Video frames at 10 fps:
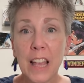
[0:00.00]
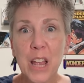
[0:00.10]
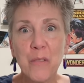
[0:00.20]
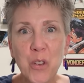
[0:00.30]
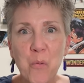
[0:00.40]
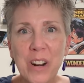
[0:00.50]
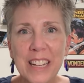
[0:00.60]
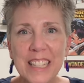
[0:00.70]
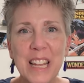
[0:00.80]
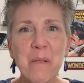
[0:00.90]
If you want to
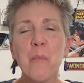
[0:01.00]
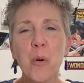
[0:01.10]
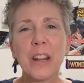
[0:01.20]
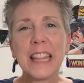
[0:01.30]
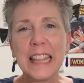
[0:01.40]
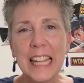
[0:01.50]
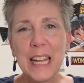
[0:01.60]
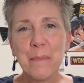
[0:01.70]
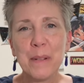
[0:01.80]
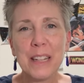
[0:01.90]
see more
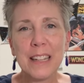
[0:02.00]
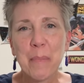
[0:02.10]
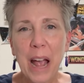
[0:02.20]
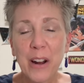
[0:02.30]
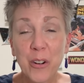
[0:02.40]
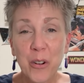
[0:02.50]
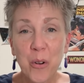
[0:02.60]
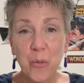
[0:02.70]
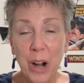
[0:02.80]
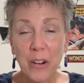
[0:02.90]
themed pattern
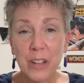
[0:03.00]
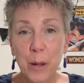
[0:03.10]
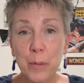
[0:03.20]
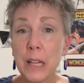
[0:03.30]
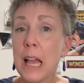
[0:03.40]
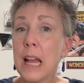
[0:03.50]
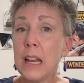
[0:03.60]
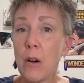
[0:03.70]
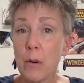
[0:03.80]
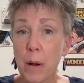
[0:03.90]
roundups,
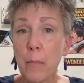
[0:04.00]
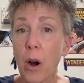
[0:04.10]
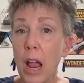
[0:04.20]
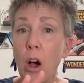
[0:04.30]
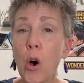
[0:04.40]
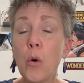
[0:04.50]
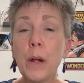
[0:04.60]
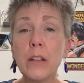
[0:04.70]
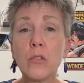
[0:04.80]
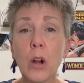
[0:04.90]
now remember, I
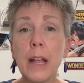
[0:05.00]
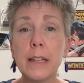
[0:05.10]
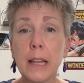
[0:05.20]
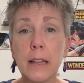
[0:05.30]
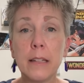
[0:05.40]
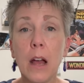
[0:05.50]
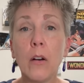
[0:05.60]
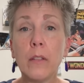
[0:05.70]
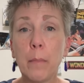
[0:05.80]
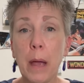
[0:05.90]
always try and test
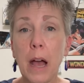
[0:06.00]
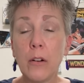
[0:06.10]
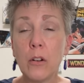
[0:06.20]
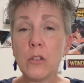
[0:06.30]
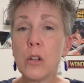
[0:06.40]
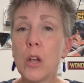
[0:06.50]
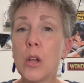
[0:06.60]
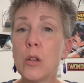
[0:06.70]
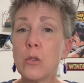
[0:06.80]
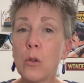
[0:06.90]
out the patterns
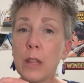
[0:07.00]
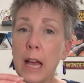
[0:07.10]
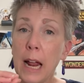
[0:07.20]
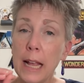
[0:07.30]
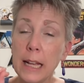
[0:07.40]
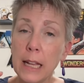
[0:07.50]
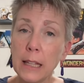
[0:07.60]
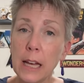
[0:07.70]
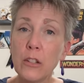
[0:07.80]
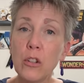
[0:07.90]
so that I can
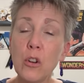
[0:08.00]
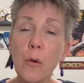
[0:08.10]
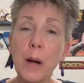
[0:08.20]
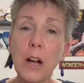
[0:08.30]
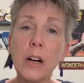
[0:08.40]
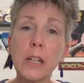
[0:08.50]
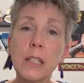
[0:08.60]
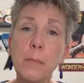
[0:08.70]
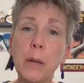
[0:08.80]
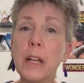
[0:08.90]
let you know my
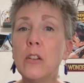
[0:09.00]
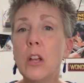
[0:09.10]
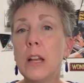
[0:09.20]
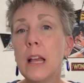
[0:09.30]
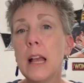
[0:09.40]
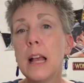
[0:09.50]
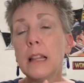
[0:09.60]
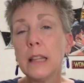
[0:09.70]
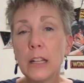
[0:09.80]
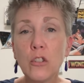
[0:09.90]
honest opinion,
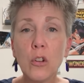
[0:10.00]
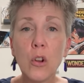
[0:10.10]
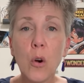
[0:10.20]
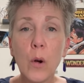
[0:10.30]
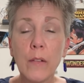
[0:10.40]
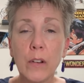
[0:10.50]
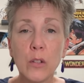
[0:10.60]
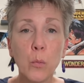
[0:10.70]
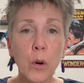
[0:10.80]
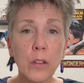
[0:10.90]
let you know if
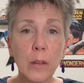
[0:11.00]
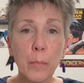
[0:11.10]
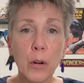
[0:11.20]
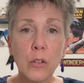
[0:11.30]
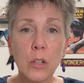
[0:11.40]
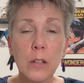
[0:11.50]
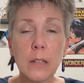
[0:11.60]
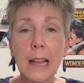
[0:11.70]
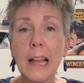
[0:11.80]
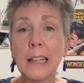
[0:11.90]
it's worth the
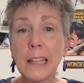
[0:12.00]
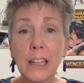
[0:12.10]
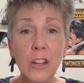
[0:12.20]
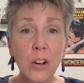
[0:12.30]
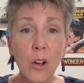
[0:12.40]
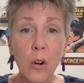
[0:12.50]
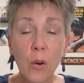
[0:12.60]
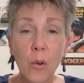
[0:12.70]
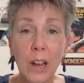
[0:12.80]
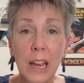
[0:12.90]
purchase, let you
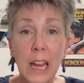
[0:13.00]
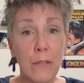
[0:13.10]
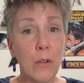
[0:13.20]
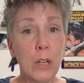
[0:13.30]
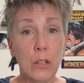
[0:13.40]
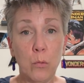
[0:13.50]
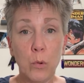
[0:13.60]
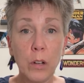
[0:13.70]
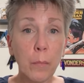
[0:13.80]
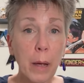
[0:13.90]
know if it is a
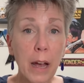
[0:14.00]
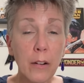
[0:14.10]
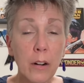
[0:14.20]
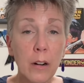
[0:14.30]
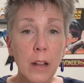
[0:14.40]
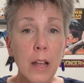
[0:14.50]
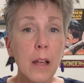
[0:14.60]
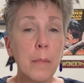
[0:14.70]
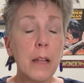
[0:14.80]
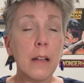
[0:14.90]
real pattern.
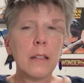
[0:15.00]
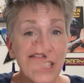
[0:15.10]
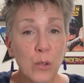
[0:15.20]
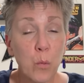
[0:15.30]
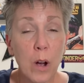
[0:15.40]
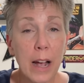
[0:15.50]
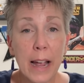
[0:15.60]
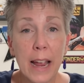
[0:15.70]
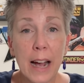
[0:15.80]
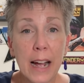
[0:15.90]
Because that's
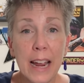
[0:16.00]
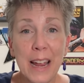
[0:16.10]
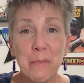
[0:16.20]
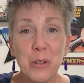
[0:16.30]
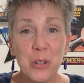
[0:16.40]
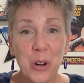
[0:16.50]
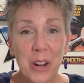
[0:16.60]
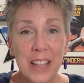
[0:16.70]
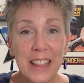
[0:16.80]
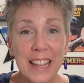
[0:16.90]
why I am
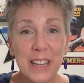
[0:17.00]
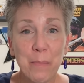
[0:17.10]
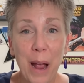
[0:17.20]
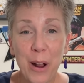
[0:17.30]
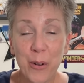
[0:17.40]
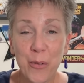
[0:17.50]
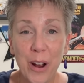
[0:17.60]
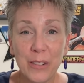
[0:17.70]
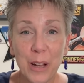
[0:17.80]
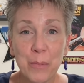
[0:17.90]
sharing these pattern
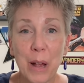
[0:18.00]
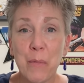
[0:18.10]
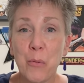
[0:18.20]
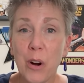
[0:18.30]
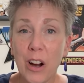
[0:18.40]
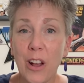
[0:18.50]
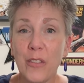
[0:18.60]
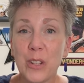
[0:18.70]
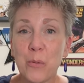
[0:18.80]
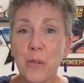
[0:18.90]
roundups. I've been working on
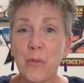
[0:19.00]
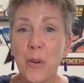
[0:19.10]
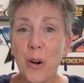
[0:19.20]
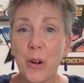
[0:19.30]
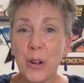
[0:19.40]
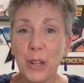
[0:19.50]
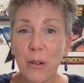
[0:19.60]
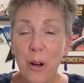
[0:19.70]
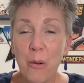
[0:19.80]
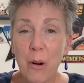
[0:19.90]
this one for a good
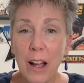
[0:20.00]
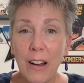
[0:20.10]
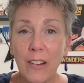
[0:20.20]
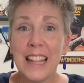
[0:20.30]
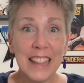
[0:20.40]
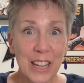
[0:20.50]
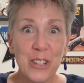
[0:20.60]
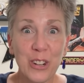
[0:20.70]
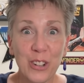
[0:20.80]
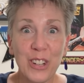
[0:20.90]
long while. These
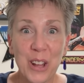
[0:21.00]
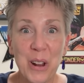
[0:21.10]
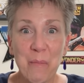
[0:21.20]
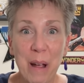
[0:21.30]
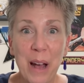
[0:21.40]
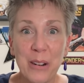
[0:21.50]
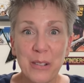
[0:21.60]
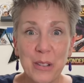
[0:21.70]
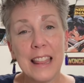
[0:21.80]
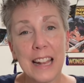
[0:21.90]
are a lot of
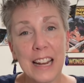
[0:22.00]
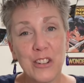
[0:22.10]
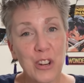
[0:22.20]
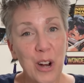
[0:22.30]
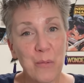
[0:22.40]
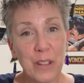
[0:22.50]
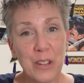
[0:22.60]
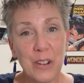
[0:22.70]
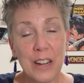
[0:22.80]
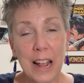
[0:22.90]
patterns that I shared with
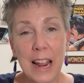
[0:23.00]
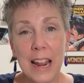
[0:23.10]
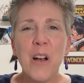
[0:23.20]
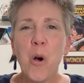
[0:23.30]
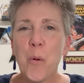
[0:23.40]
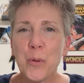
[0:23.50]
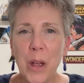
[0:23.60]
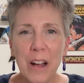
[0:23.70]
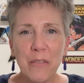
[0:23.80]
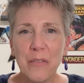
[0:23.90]
you today. Hope you
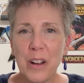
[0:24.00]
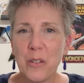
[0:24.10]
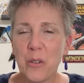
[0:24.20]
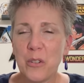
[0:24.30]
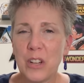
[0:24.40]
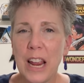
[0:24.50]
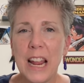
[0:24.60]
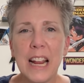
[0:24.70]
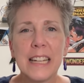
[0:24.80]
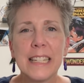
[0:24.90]
have fun
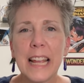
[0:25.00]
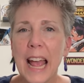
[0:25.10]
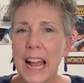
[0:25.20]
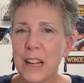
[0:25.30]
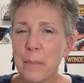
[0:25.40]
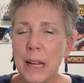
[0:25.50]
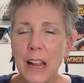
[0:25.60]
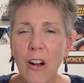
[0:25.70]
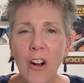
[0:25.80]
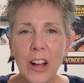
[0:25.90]
crocheting. Tag
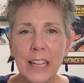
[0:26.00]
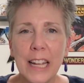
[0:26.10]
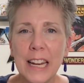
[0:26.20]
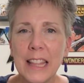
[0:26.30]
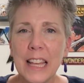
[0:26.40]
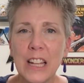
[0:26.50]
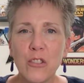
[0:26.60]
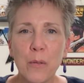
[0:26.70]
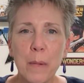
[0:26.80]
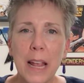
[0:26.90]
me on anything that
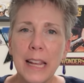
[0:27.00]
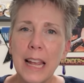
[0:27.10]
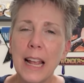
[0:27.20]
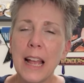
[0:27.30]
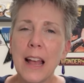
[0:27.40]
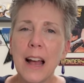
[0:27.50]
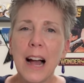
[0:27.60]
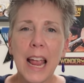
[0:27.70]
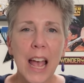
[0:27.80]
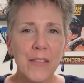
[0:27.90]
you're making.
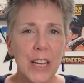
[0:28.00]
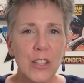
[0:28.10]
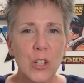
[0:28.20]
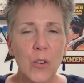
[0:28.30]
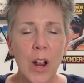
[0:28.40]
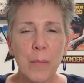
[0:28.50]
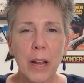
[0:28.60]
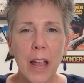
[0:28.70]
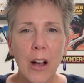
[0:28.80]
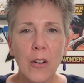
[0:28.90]
I have an Instagram
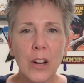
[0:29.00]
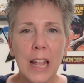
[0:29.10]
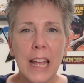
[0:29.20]
account.